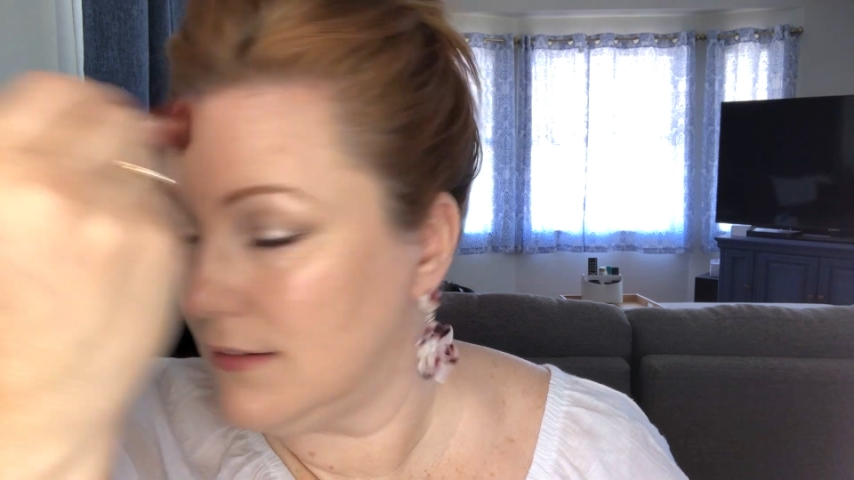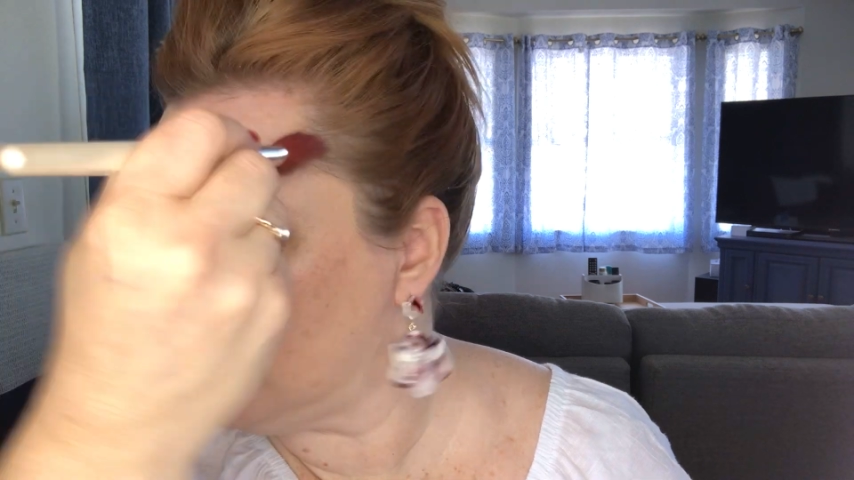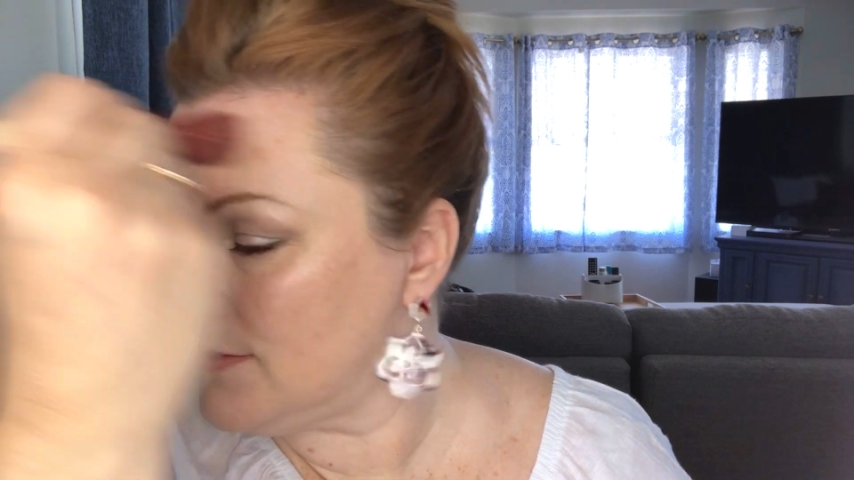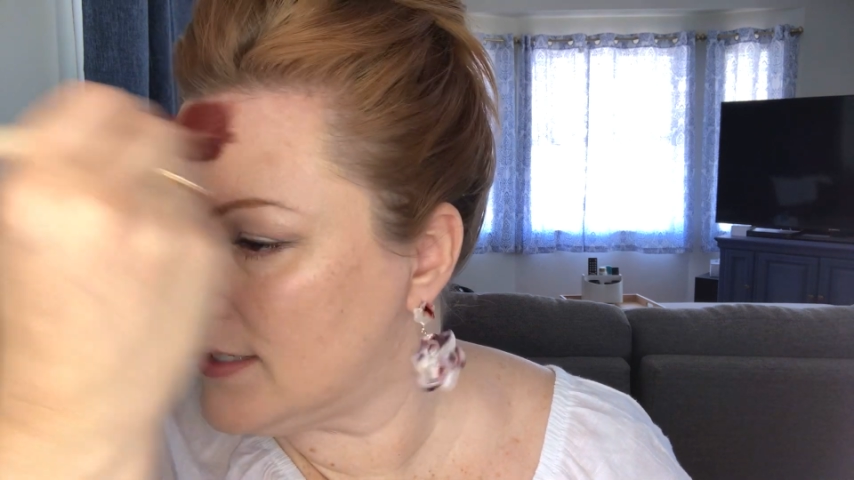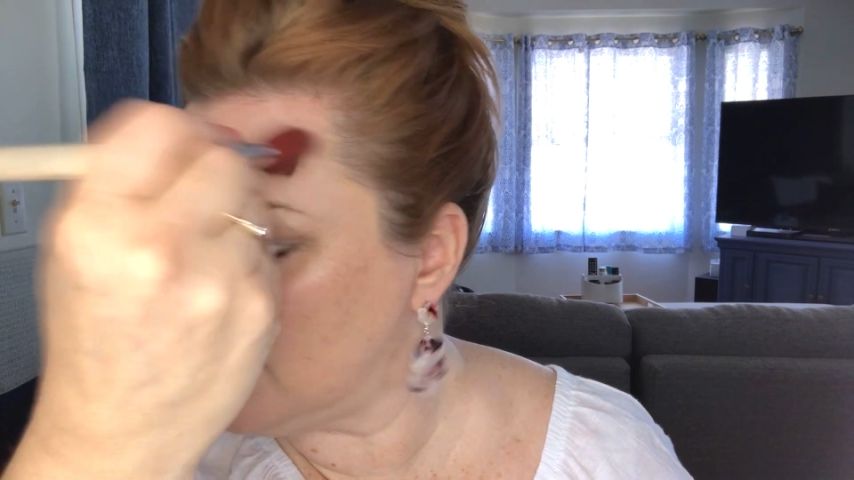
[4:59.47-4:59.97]

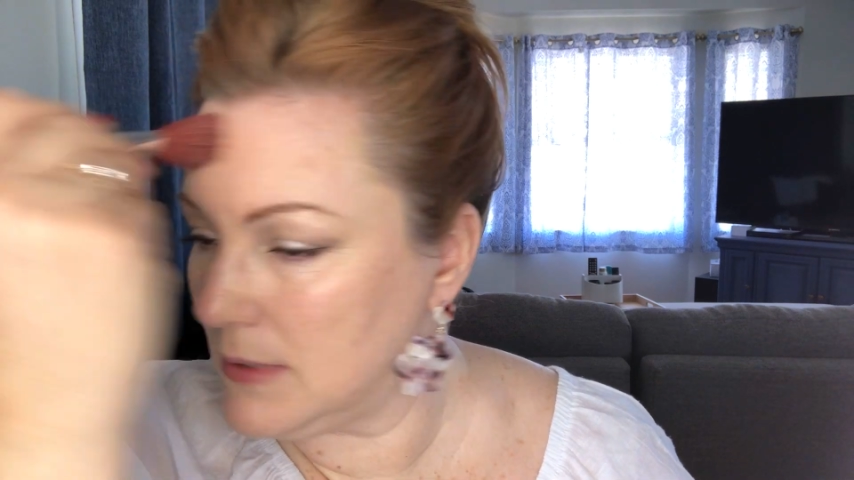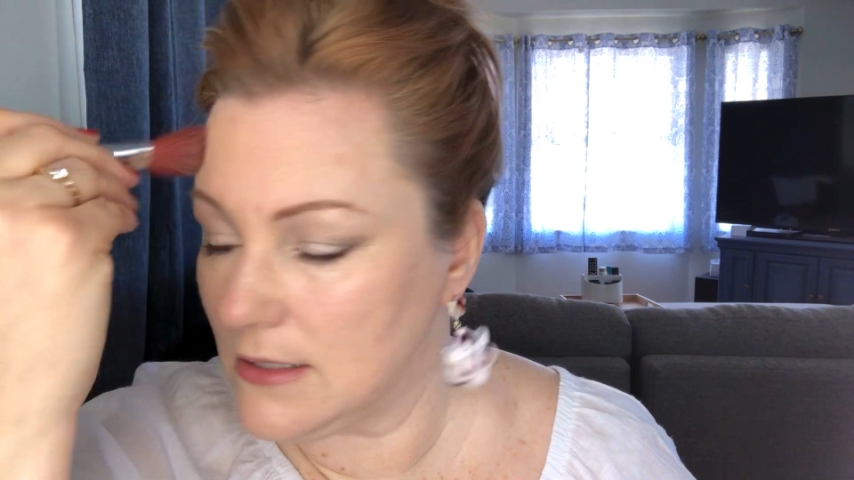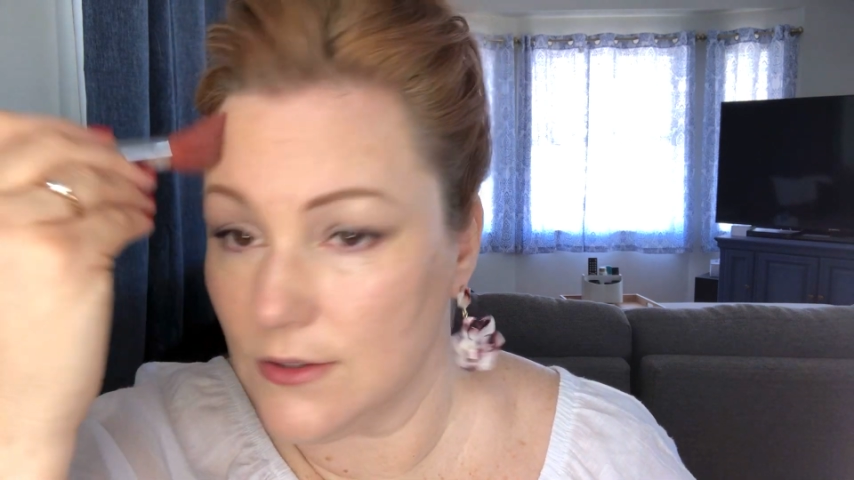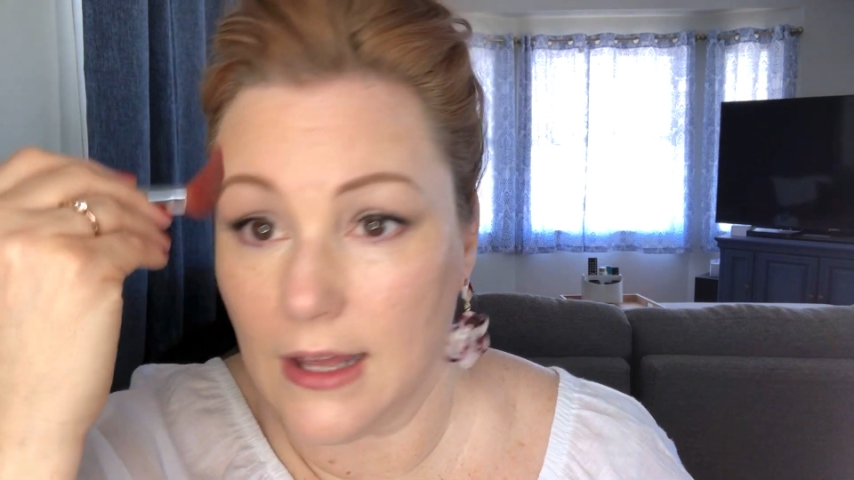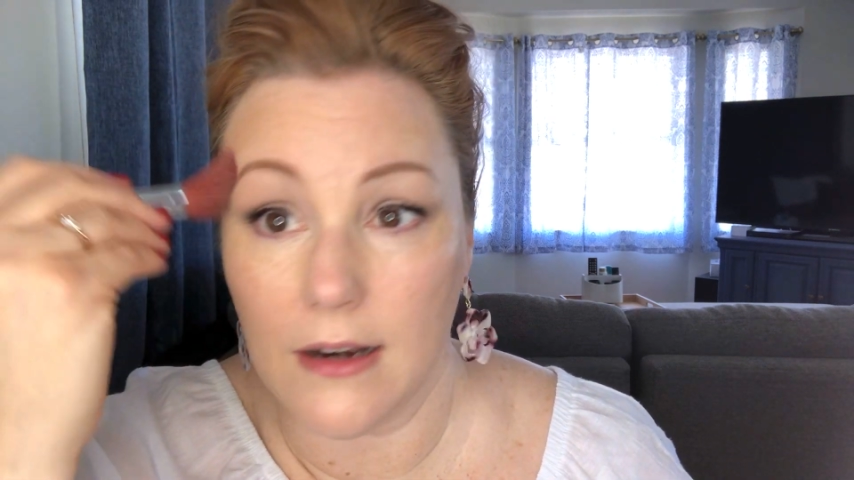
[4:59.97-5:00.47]
You see me
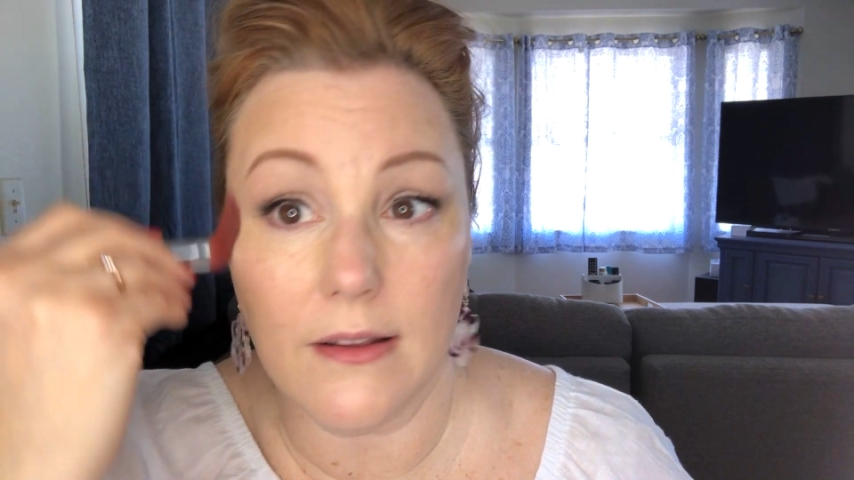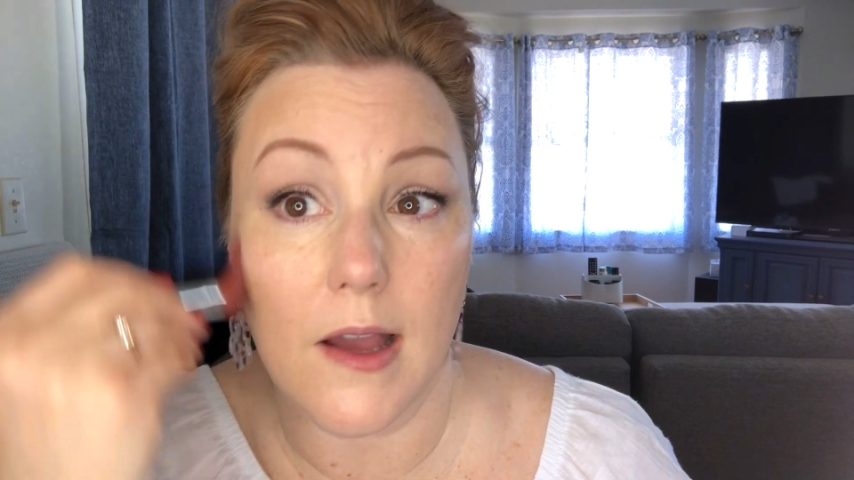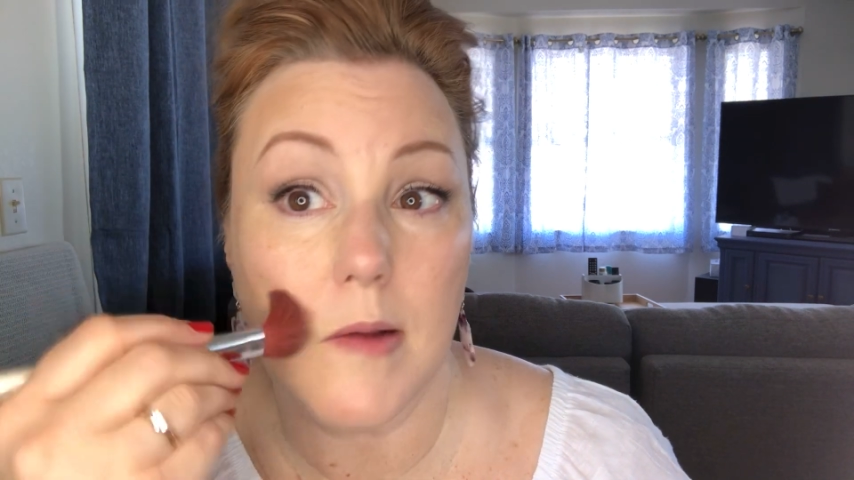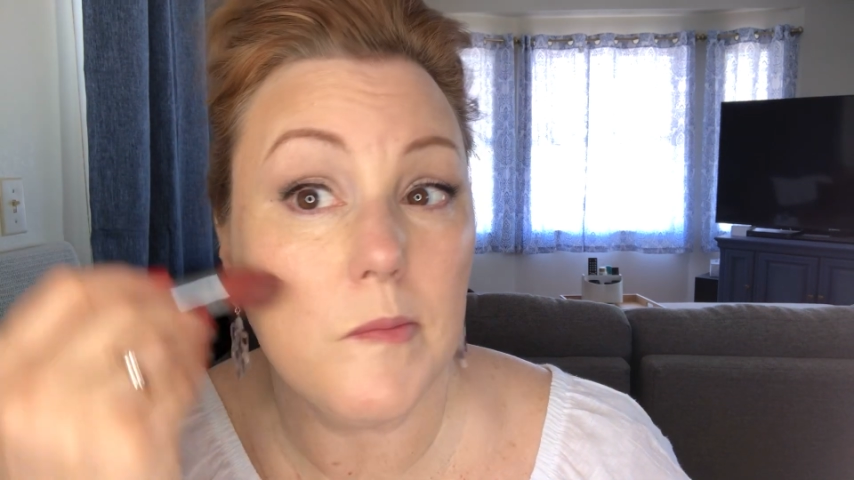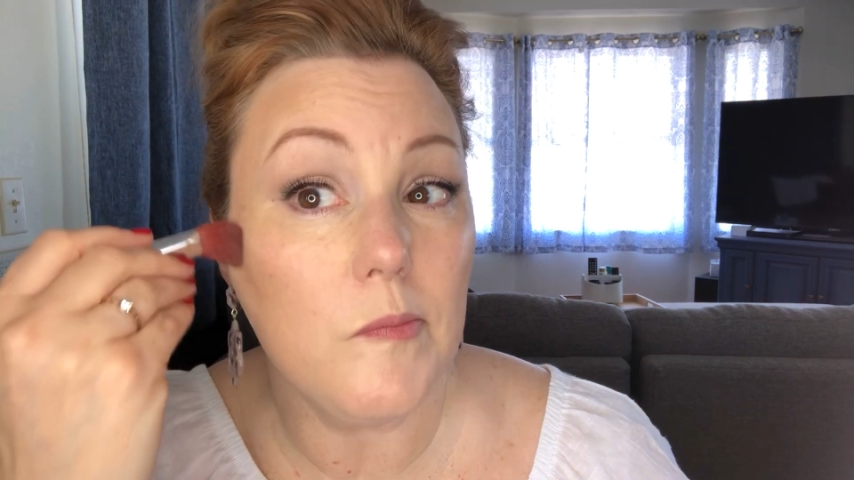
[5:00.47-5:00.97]
do that a lot.